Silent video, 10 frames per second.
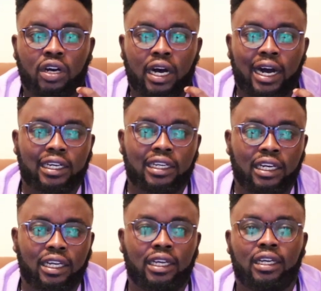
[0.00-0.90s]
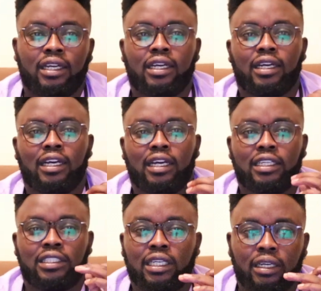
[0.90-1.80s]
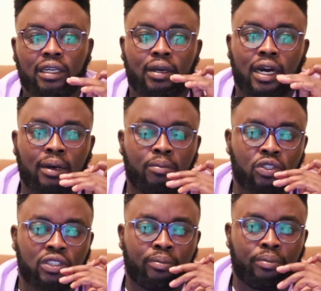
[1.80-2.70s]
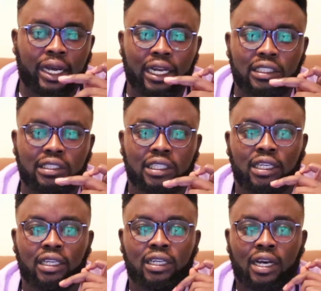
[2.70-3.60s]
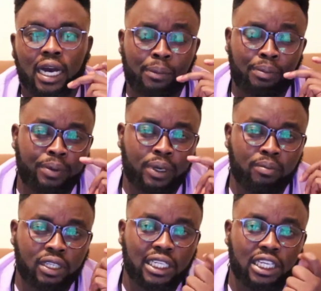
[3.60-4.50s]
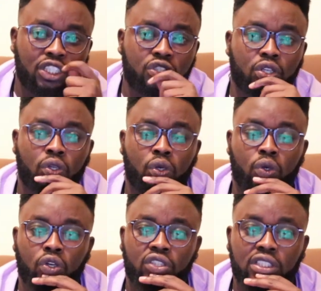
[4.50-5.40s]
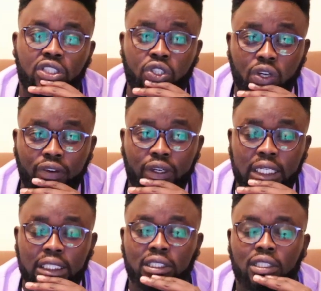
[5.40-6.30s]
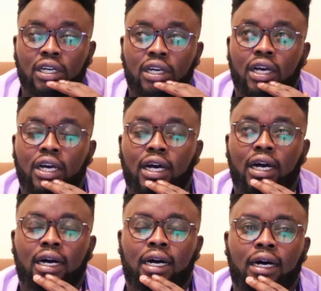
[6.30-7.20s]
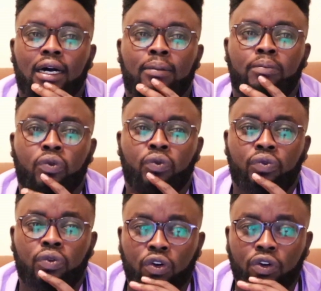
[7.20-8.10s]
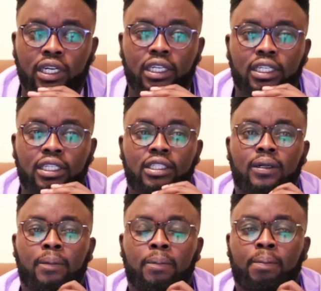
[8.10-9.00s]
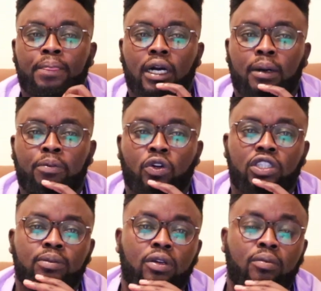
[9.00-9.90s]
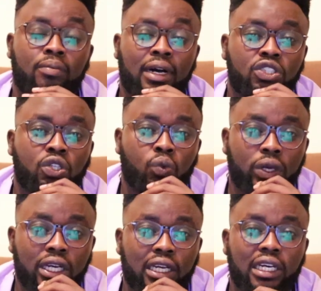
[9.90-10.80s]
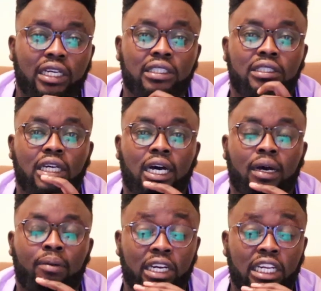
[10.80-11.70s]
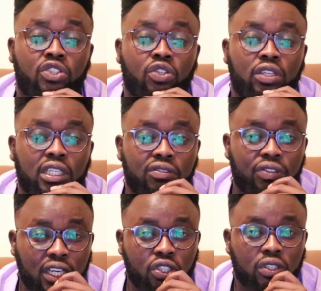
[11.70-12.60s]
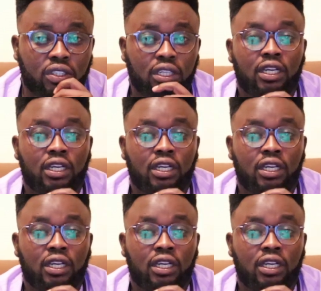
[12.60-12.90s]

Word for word: acne, easy uh, bruisability, hyperpigmentation, glucose intolerance, uh, plethora, uh, proximal muscle weakness, uh, menstrual dysfunction,